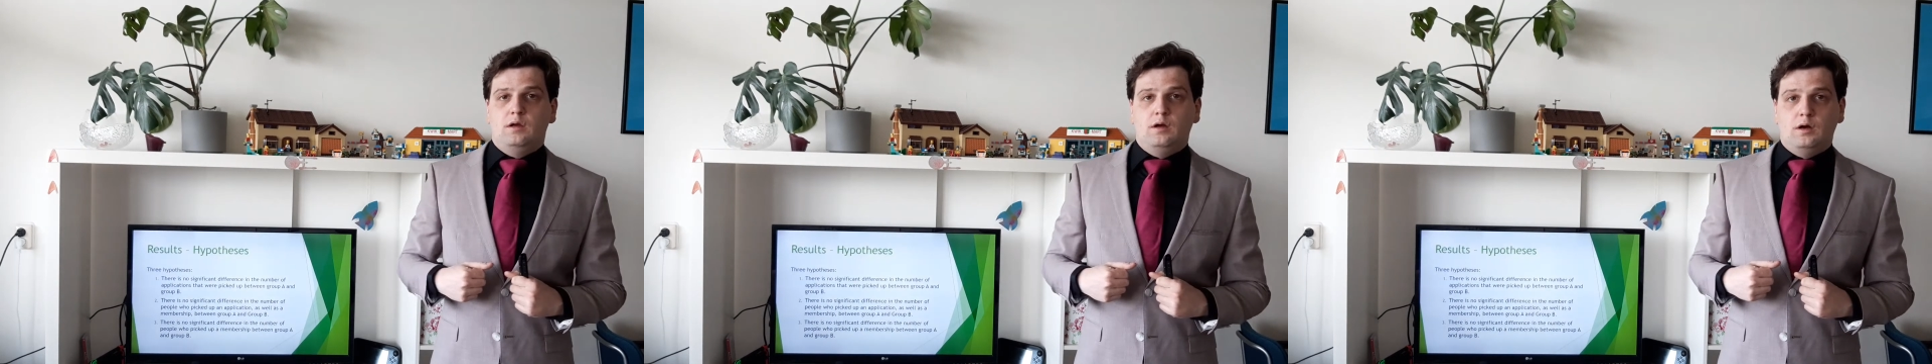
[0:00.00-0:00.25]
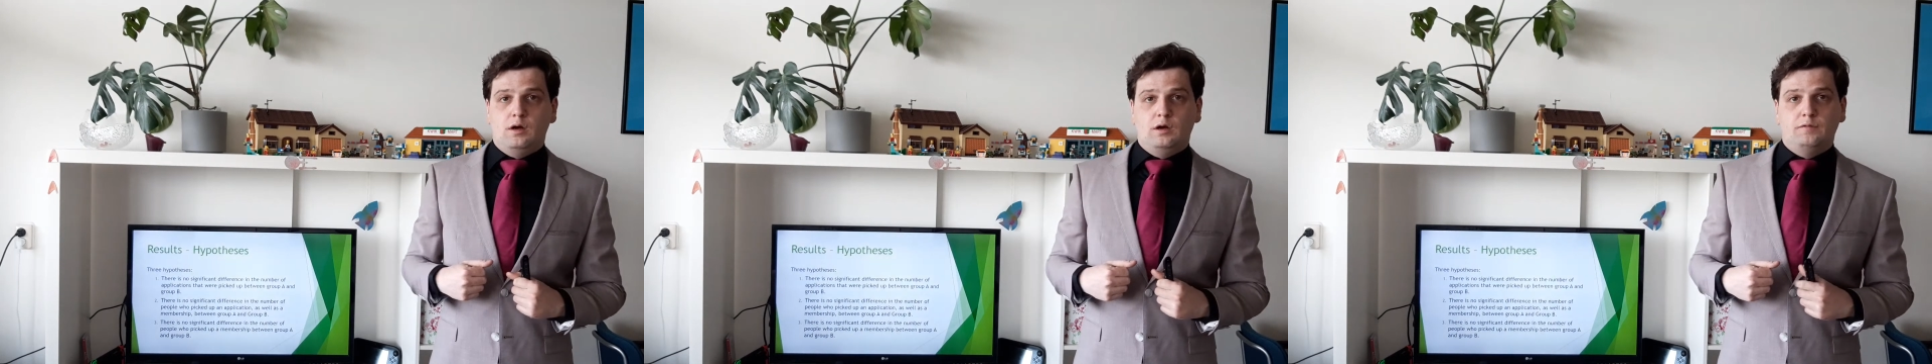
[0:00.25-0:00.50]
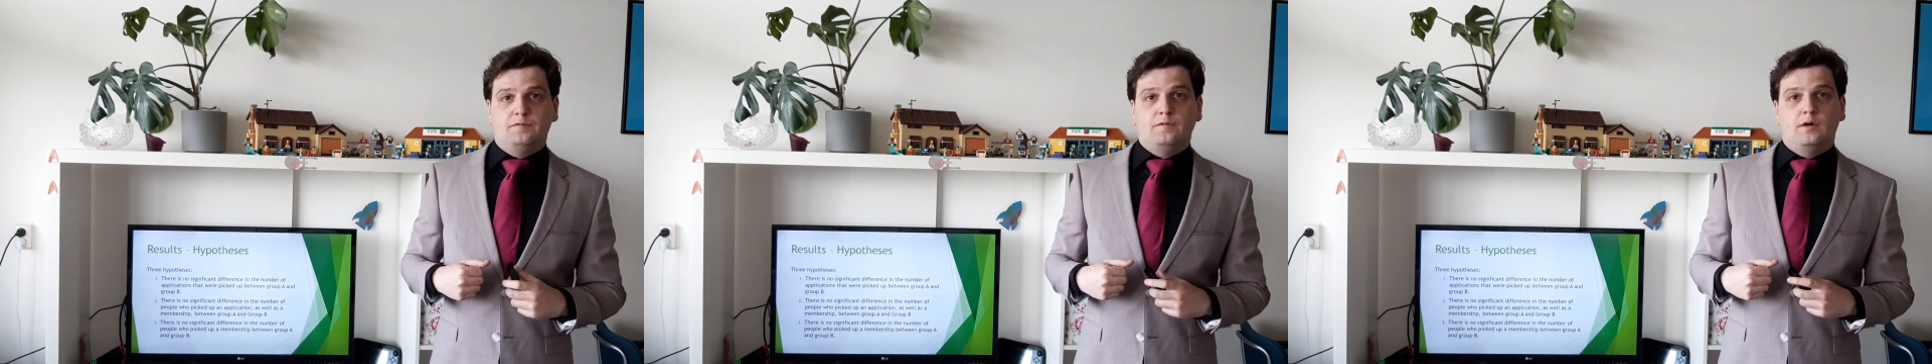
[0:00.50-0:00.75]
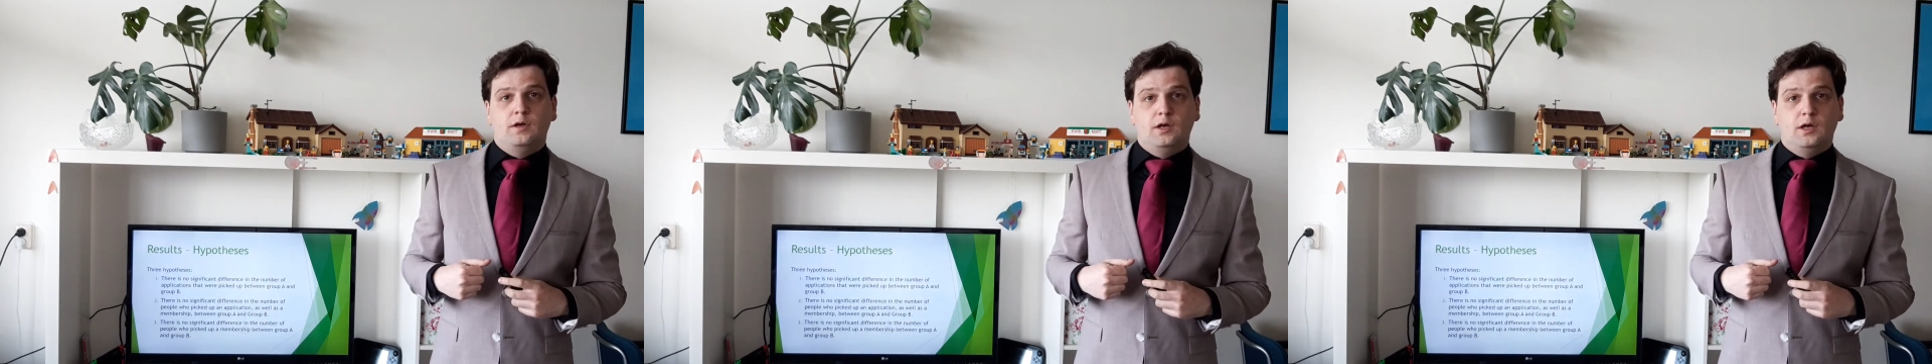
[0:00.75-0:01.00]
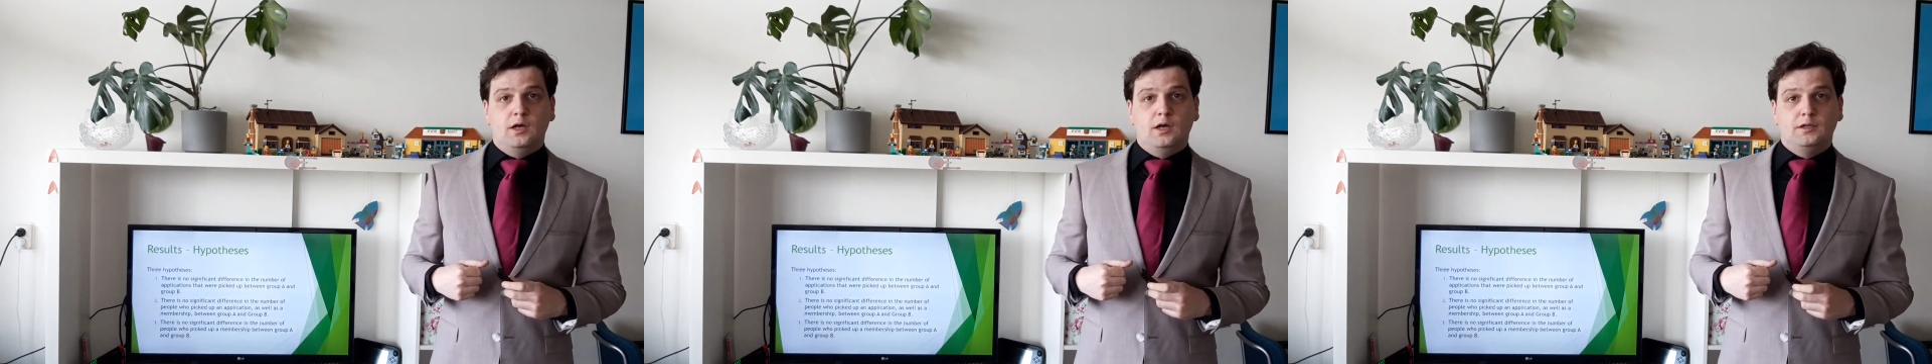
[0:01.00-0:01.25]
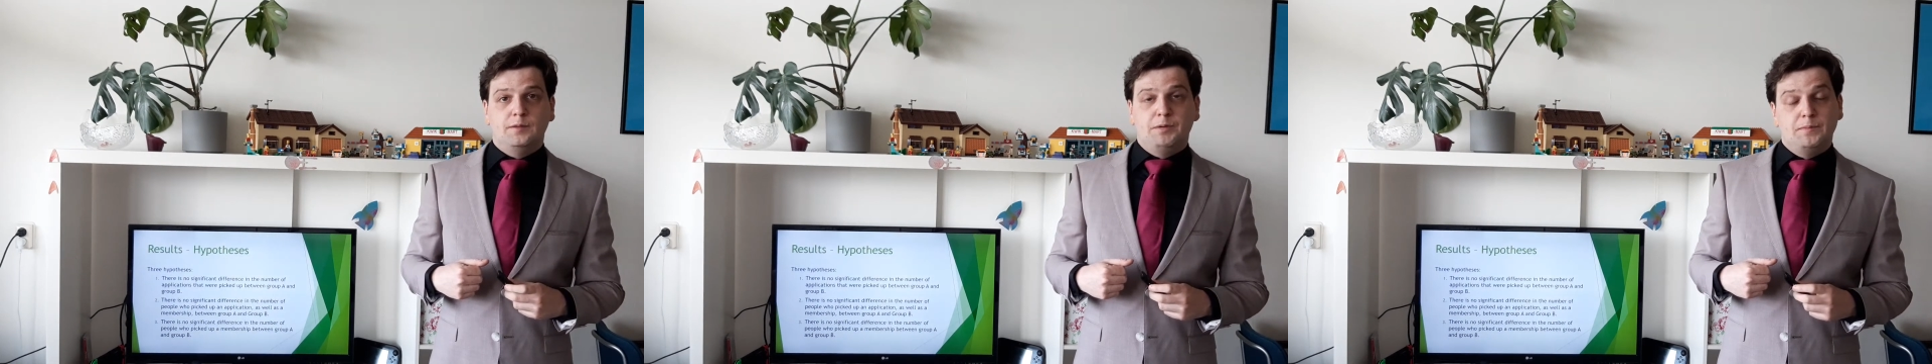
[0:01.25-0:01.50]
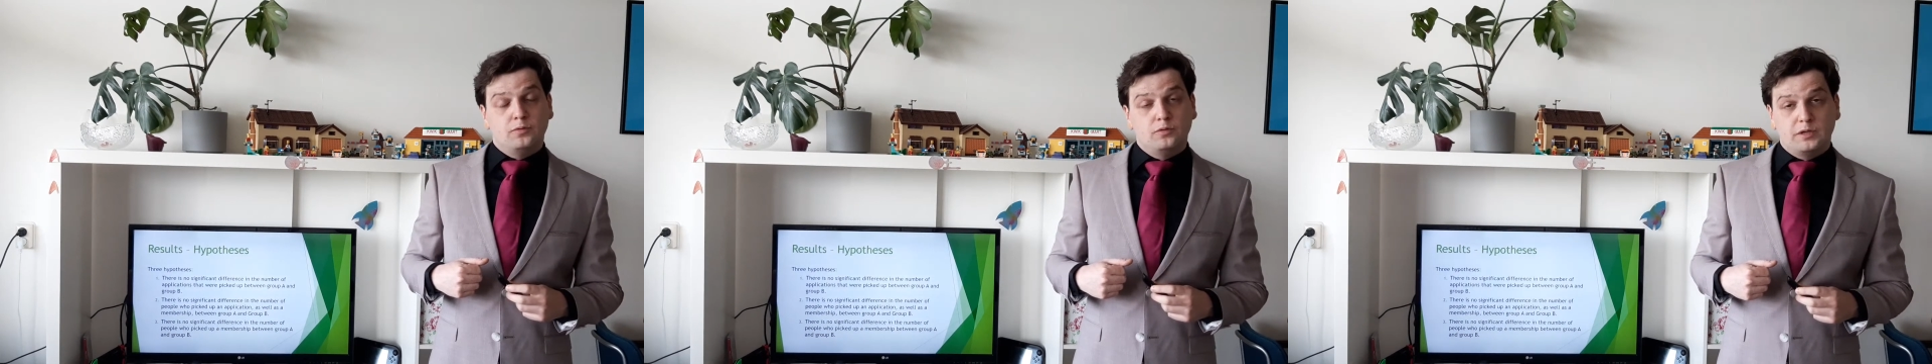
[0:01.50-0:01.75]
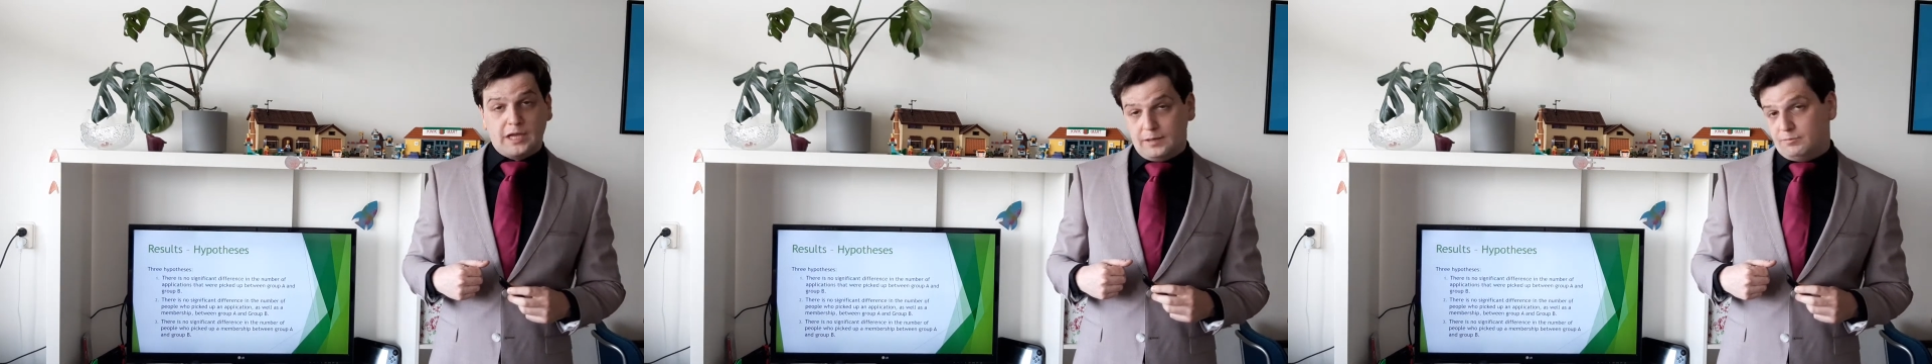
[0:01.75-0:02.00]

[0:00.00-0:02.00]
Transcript: of the people who came